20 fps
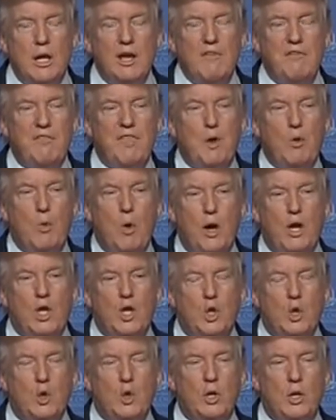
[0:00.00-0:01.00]
If they want
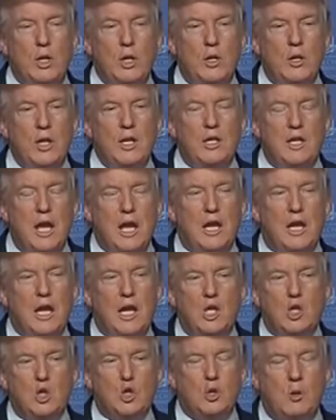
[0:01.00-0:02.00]
to do it, they take
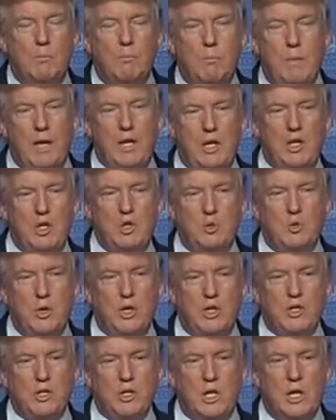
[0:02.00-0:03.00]
a tremendous
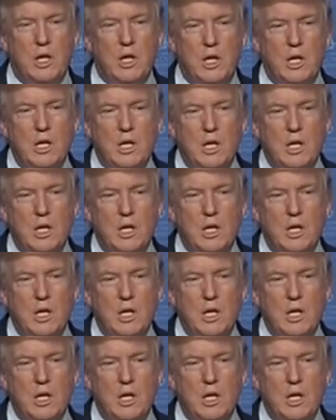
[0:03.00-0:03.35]
risk